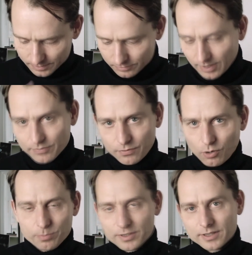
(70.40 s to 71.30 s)

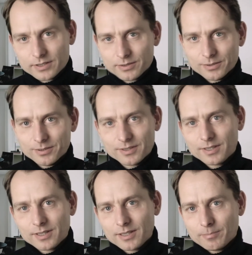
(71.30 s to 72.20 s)
transformed into
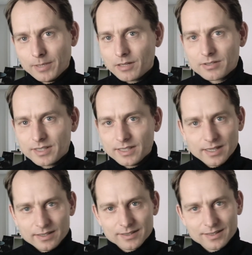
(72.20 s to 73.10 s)

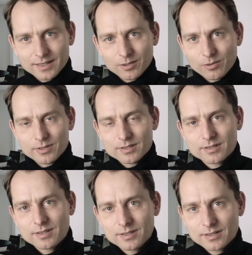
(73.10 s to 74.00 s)
melatonin and all
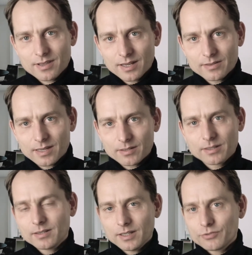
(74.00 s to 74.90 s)
these things that
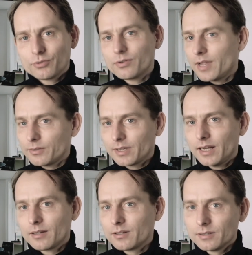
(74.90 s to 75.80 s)
ensure that you get
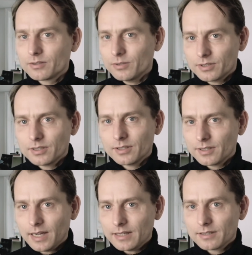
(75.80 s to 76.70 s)
a good
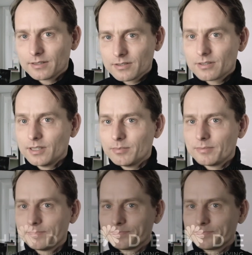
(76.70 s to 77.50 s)
night's sleep.